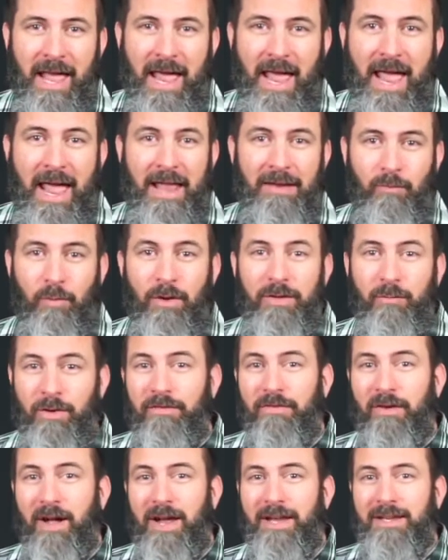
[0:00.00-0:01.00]
And what we
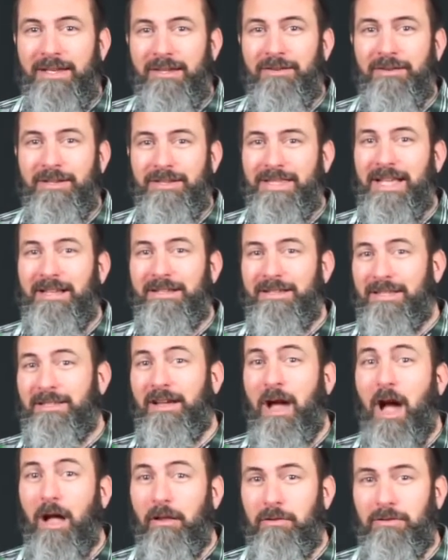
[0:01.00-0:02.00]
find here is that
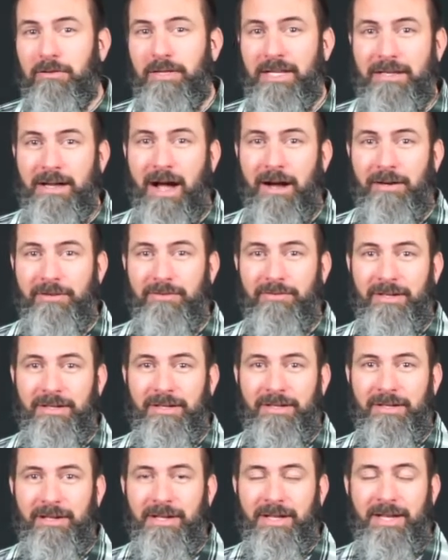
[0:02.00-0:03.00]
scholarly doctrine.
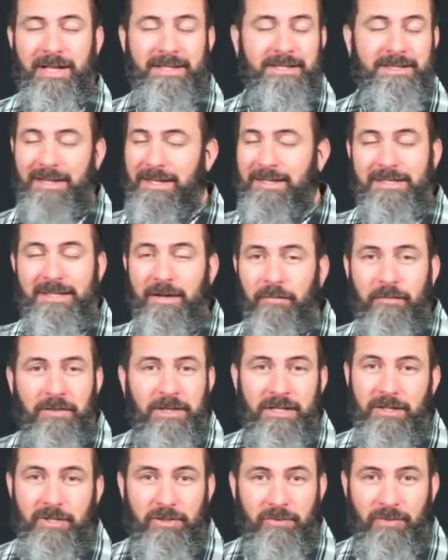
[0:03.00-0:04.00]
It's different
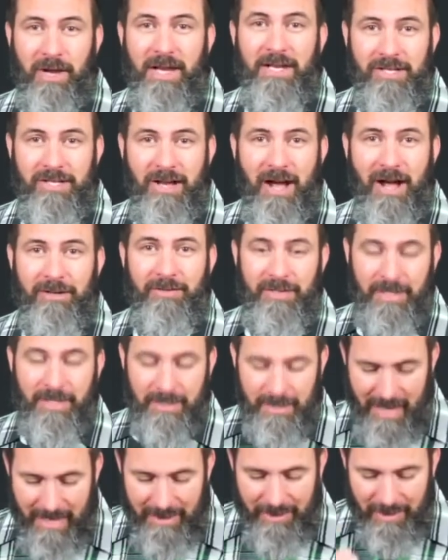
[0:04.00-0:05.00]
than strange doctrine.
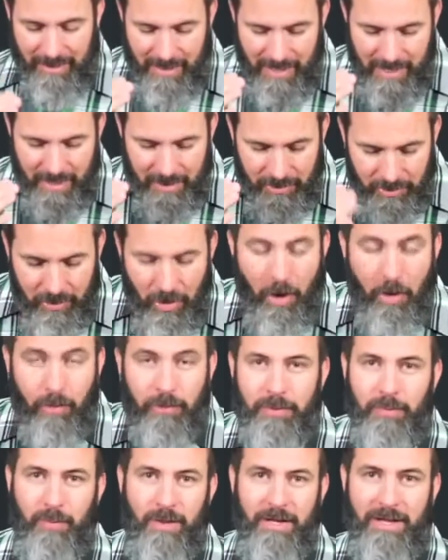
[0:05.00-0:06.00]
It actually
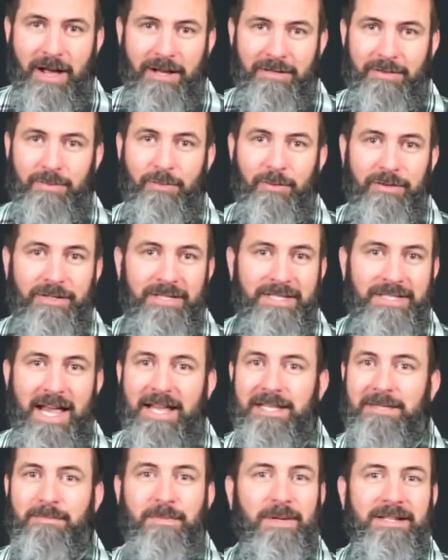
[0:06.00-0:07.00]
knows what God's word
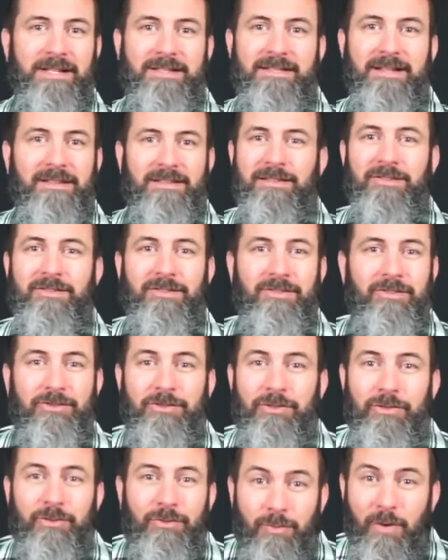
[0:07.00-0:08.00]
says, but it doesn't
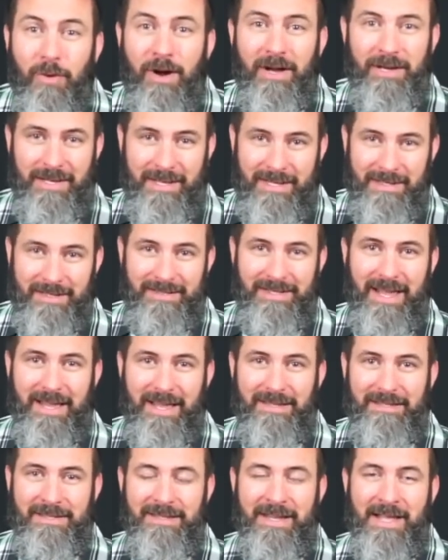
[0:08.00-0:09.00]
do what he
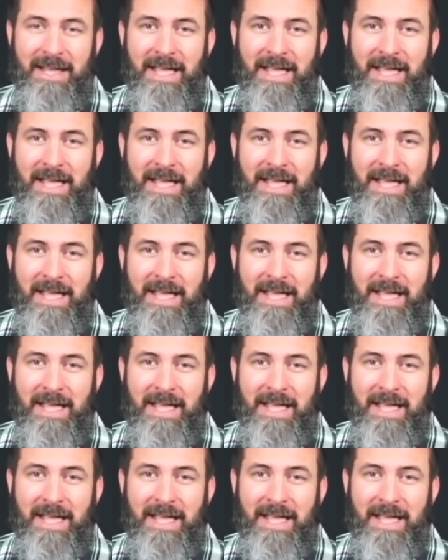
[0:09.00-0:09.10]
says.